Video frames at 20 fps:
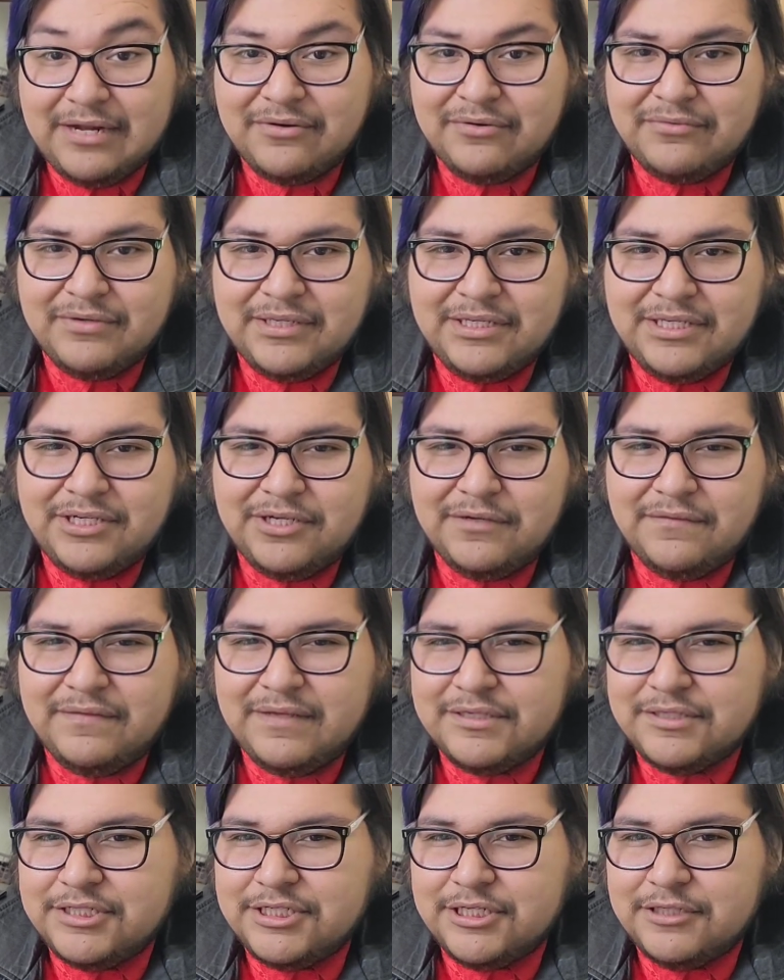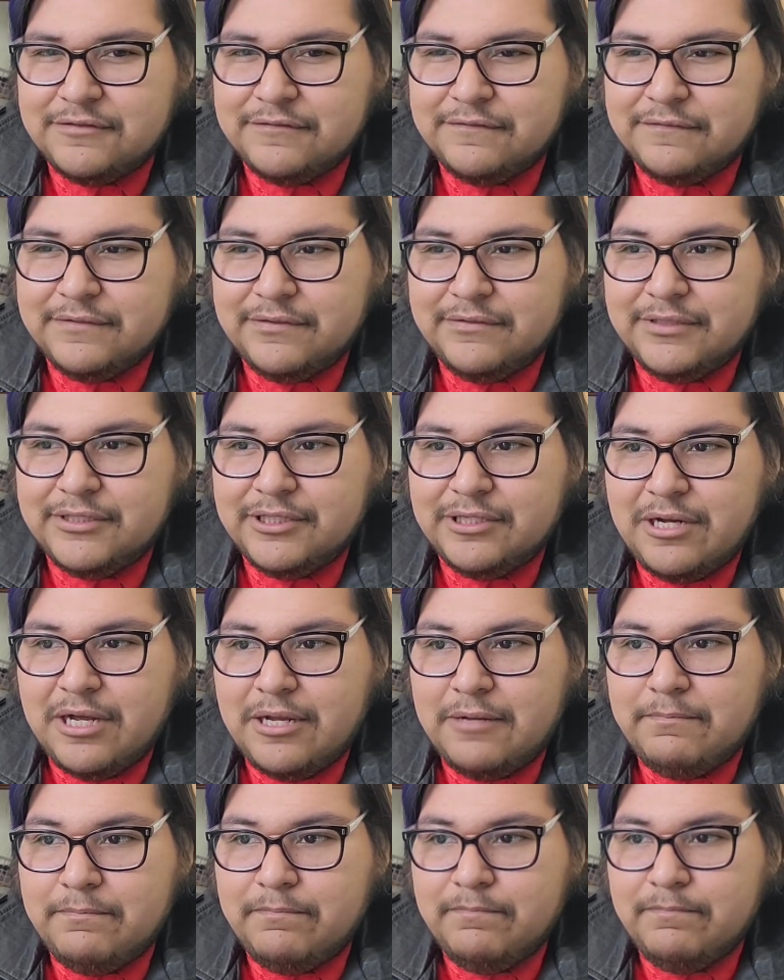I don't really know if that's gender fluid or
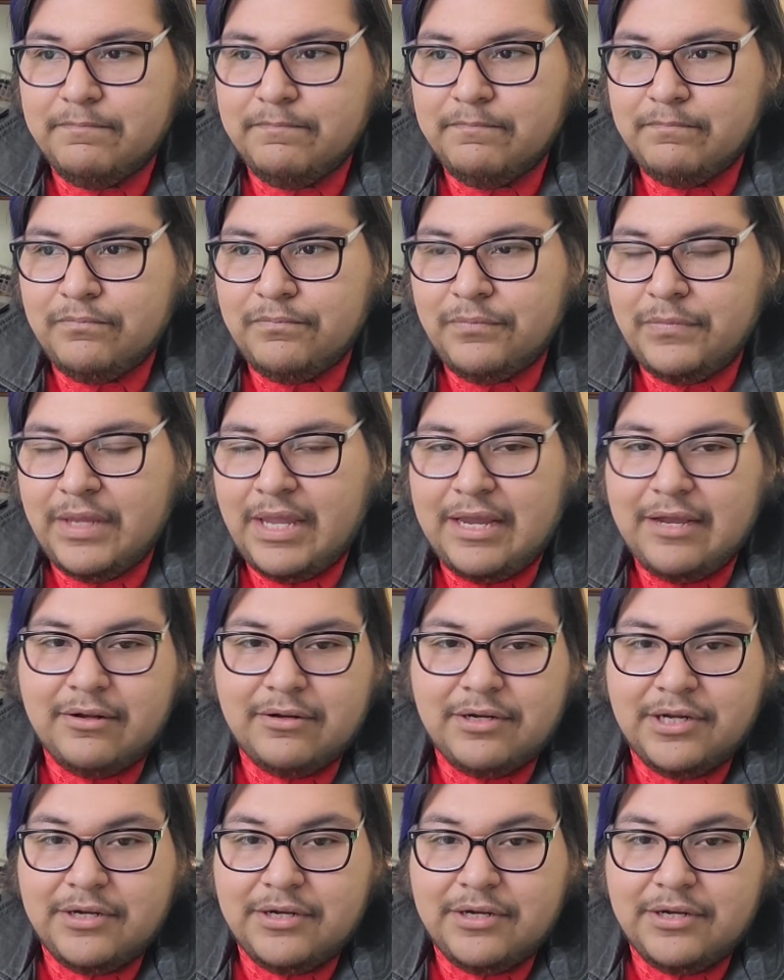not. I